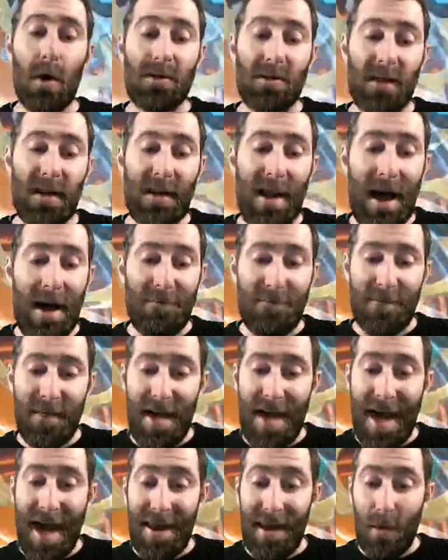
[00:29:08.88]
it wasn't enough
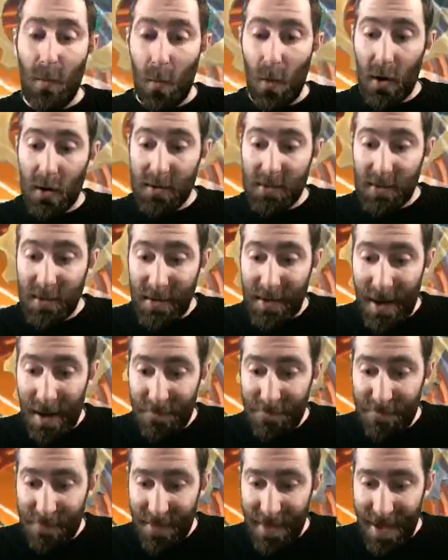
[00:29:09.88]
there, and it wasn't
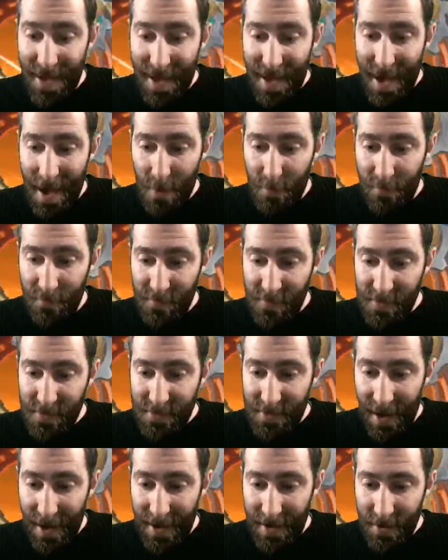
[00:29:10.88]
enough there, and we've
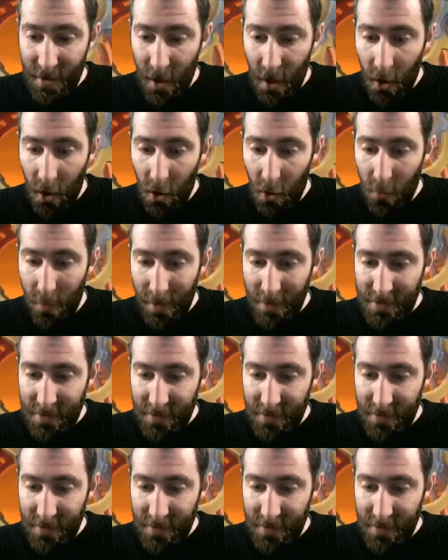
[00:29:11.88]
just taken a whole